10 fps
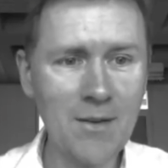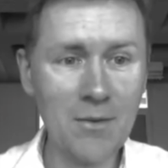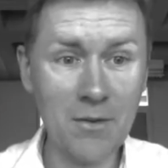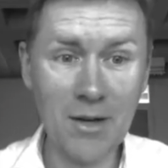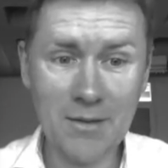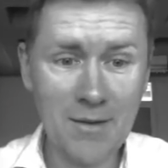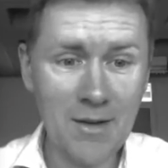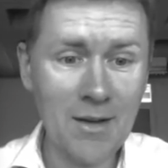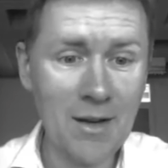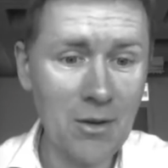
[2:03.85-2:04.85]
Right.
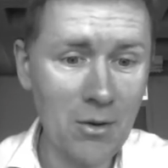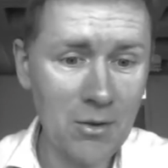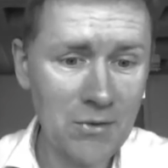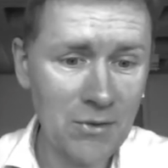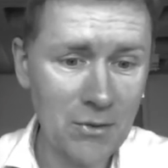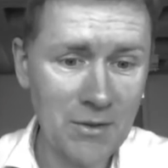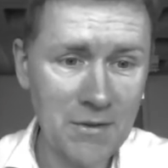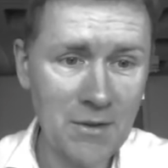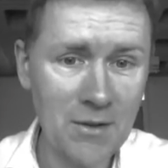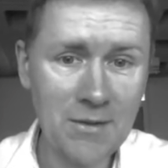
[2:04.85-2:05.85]
I also
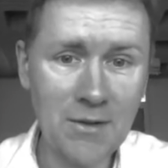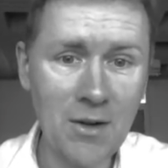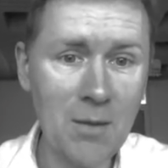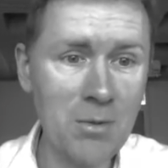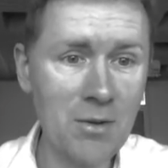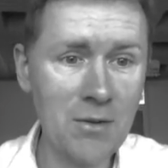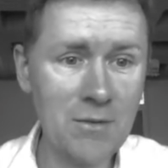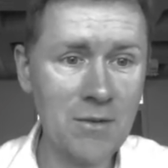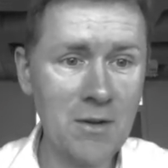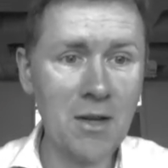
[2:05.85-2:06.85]
discussed a couple of
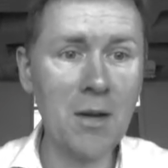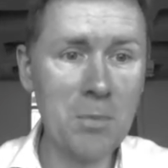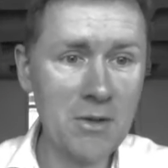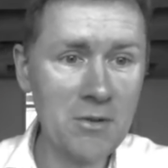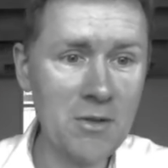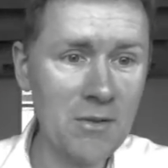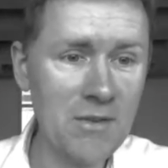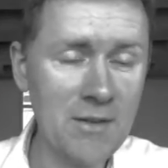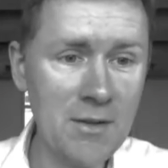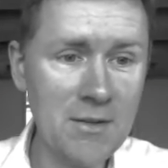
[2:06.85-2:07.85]
empirical
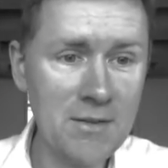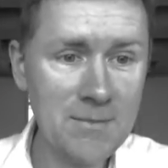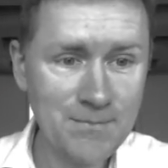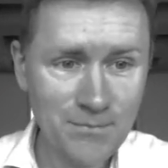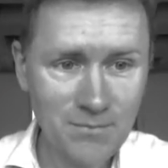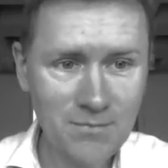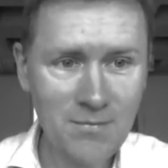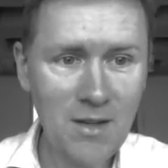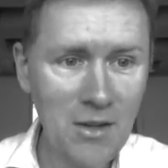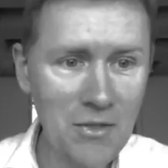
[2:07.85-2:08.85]
studies
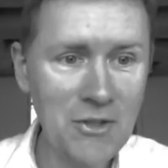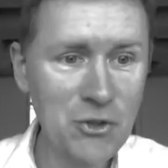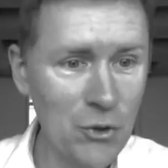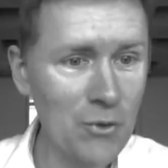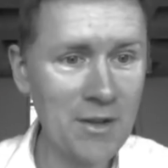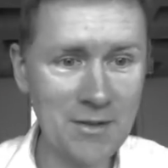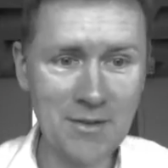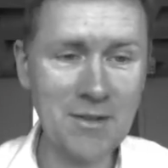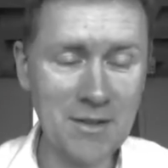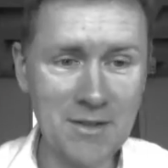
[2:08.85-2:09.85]
that show that
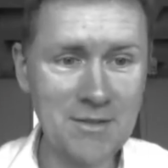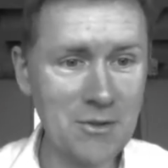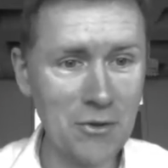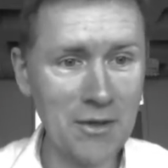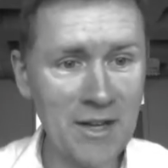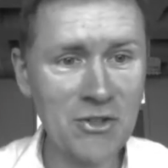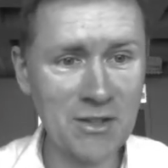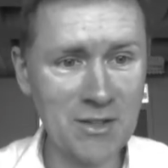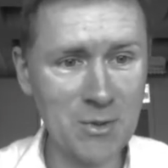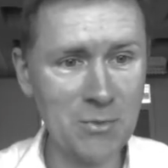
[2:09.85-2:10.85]
these
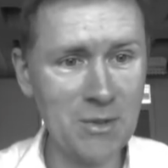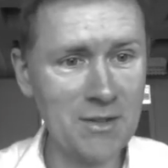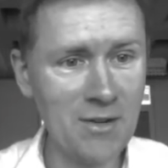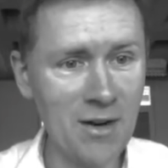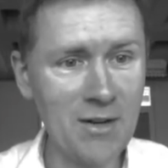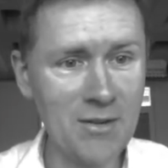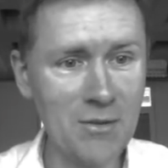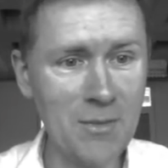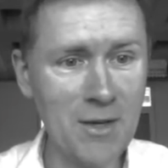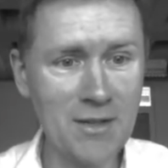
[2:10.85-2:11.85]
connections between target
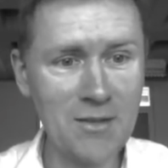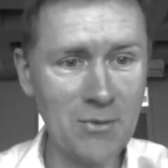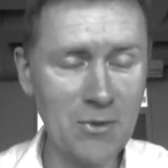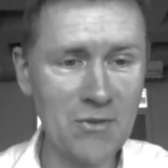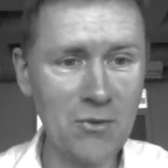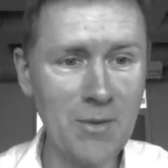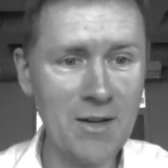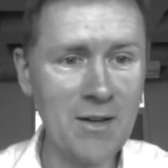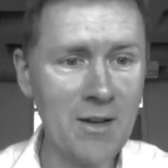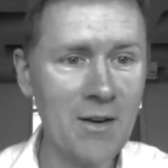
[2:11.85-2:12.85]
domain and source domain
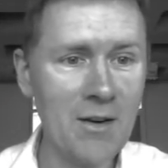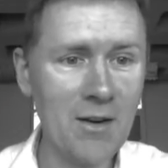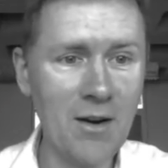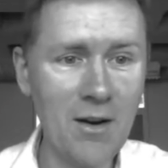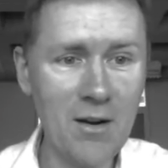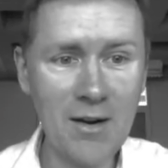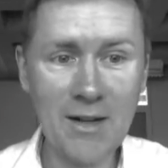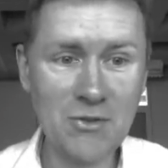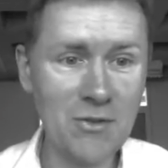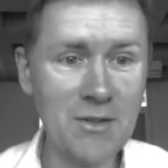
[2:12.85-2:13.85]
are
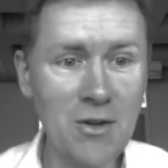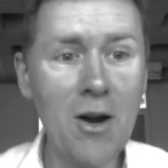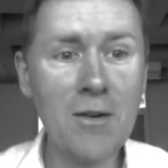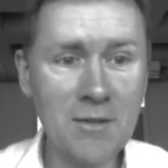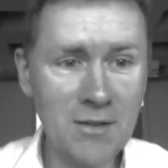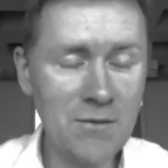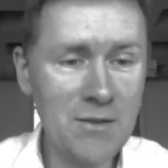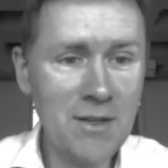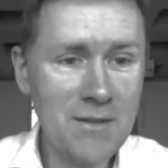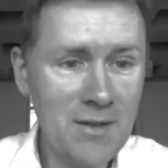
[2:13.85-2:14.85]
actually
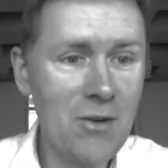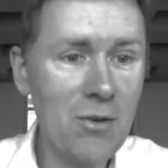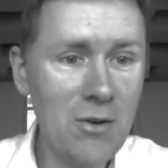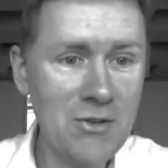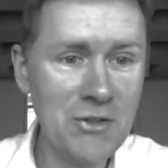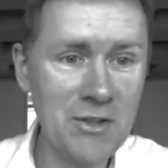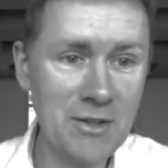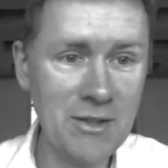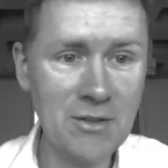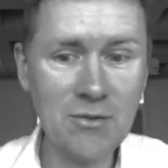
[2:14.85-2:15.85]
cognitively and
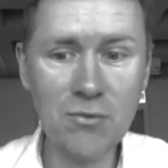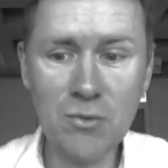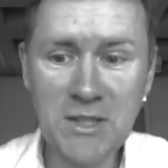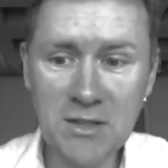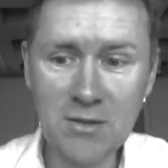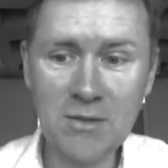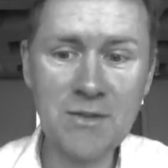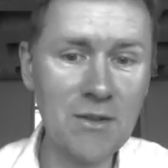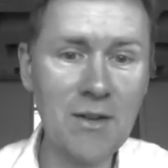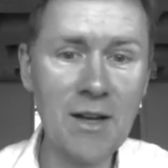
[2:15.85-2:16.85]
psychologically real,
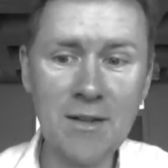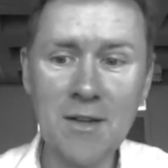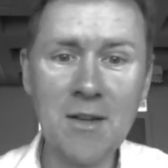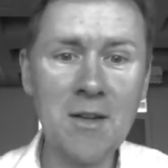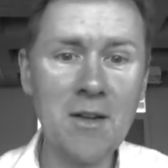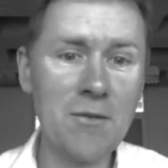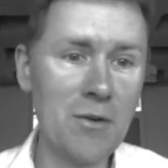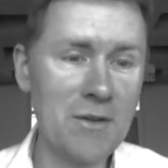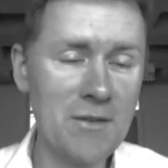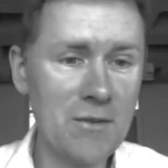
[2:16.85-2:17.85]
so that, for
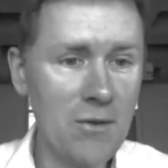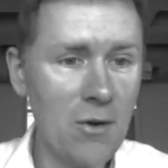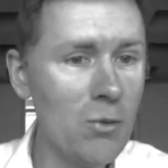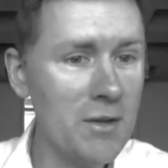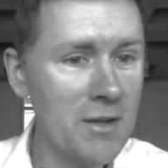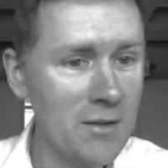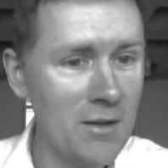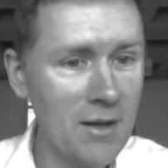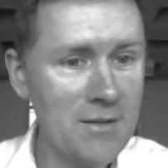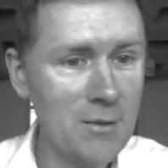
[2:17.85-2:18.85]
instance, holding a
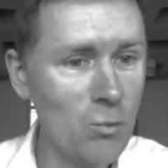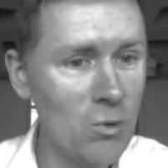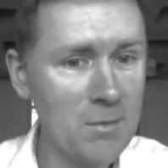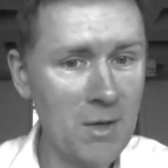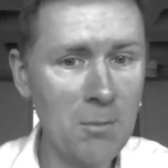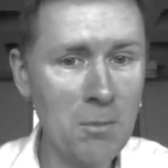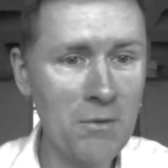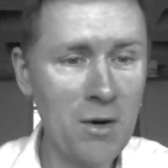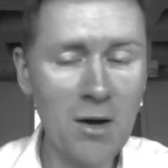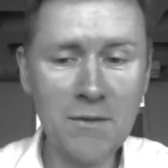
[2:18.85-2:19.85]
nice and warm cup of
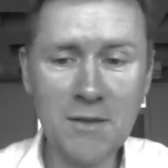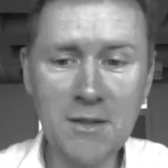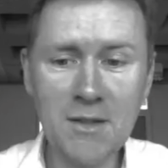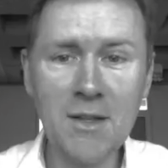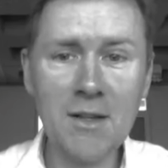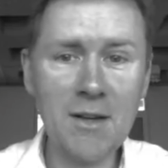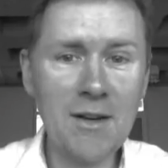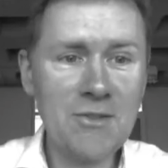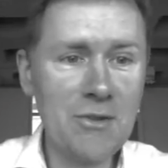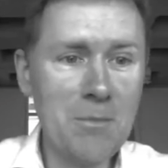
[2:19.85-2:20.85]
coffee can
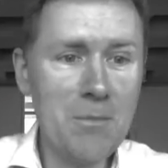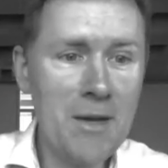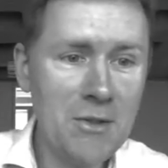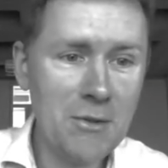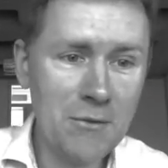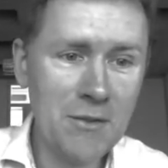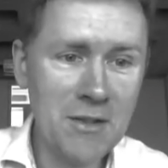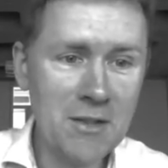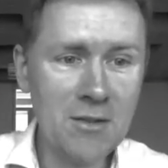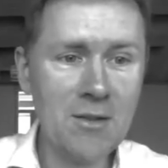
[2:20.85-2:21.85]
actually make you
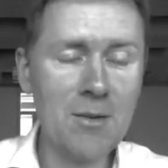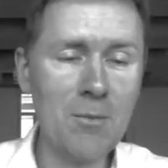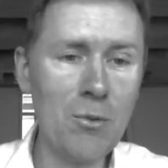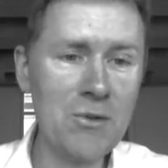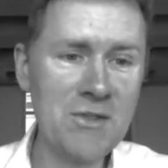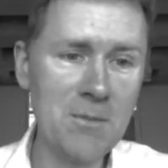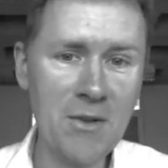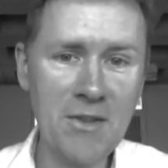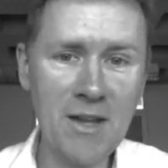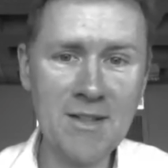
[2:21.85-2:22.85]
feel more
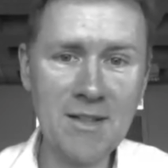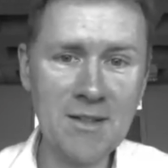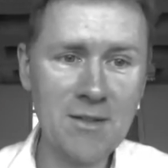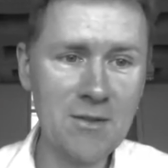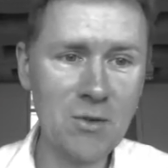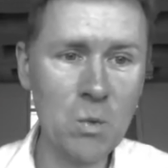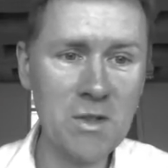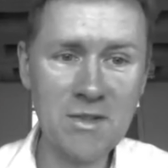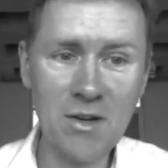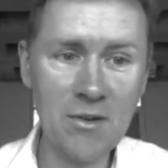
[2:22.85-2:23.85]
sympathetic
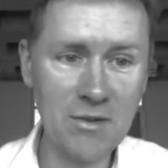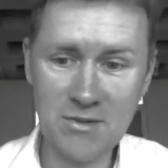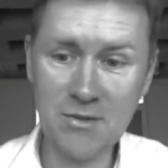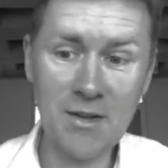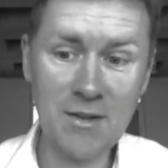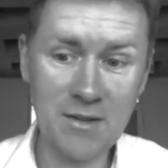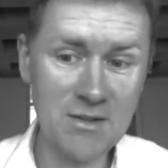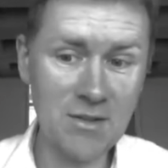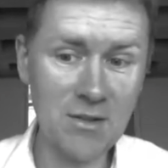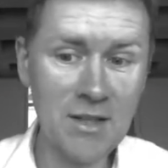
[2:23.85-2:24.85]
towards others, so that there's
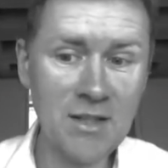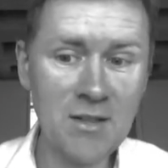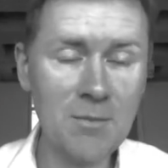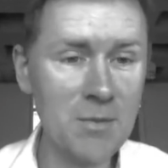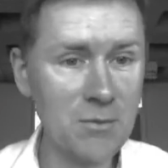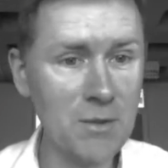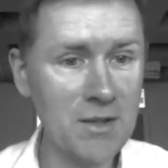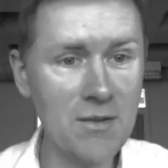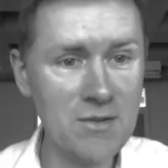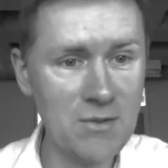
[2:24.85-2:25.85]
a link
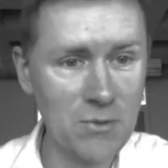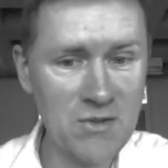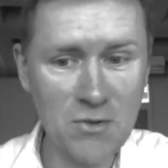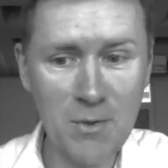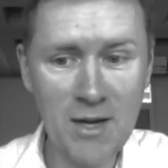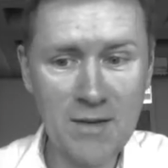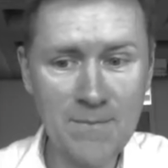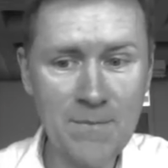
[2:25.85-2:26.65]
between the source domain